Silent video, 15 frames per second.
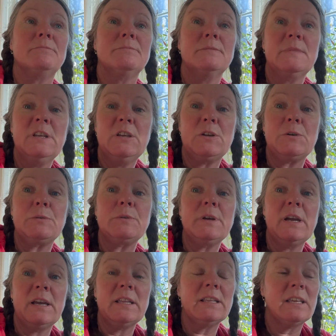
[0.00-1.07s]
you know,
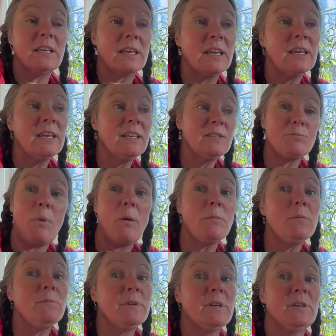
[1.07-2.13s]
it's
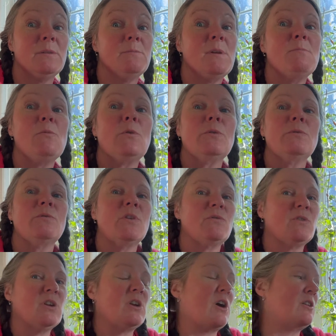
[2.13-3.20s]
probably going to be more than
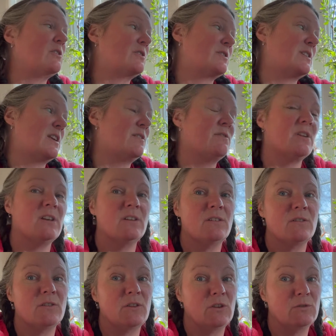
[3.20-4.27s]
$50
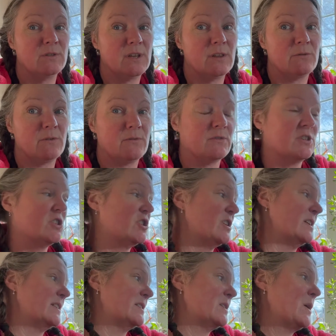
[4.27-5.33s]
even using thrifted
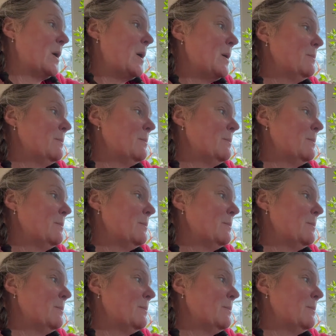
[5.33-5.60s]
sheets.